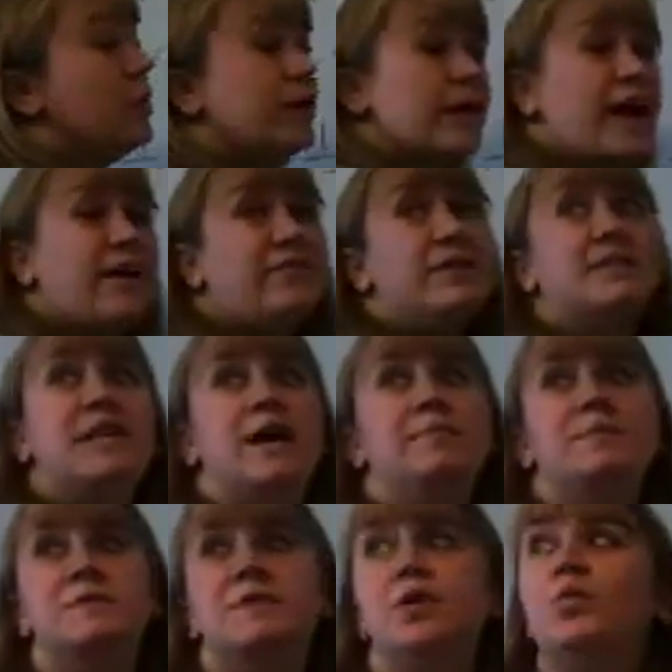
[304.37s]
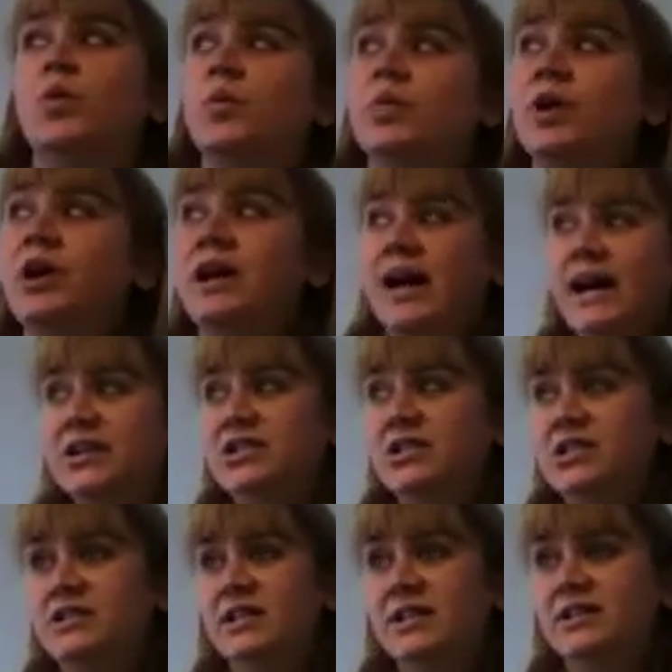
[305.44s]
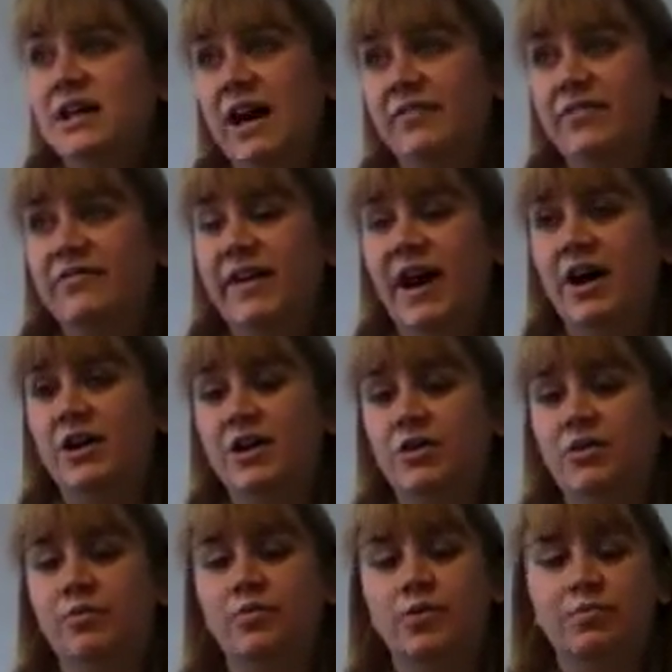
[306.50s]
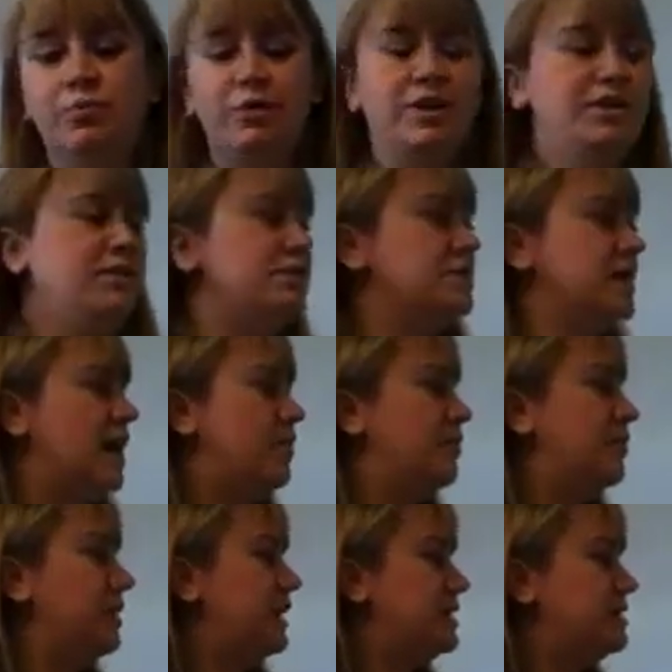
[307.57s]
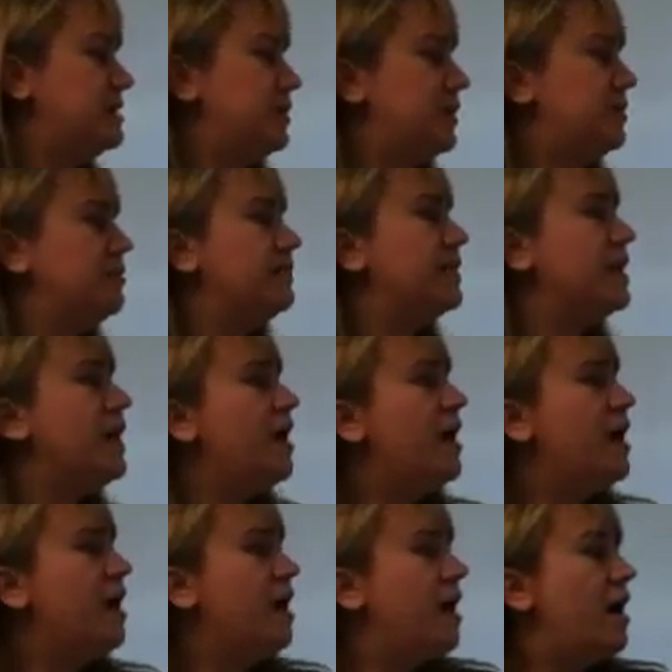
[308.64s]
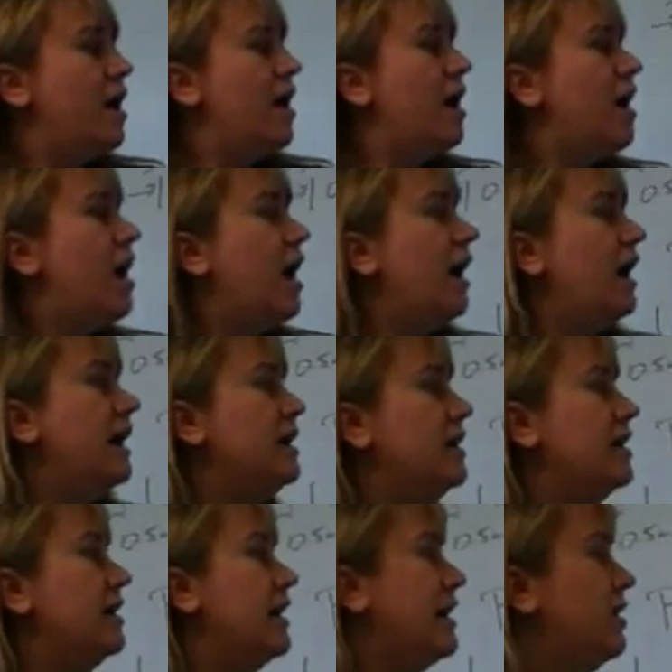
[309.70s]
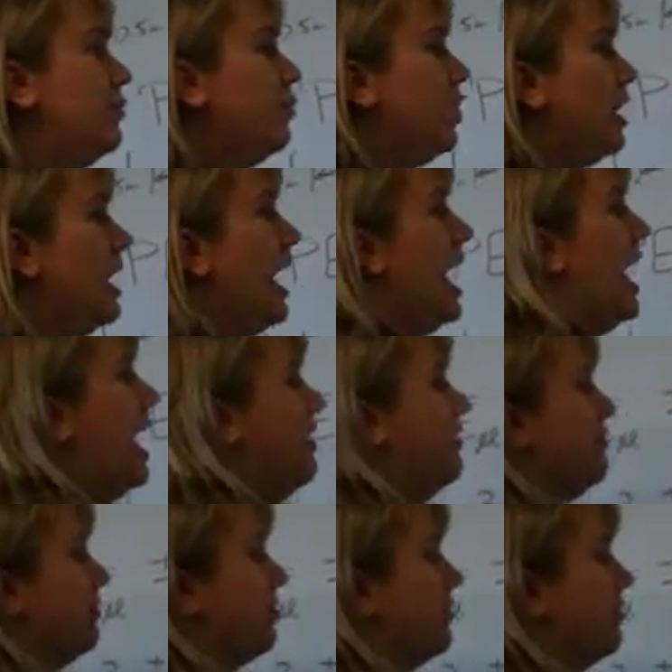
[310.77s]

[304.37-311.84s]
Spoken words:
will have examples, though, where work actually does have a value, and we'll point those out when we get to them. All right, and then 1/2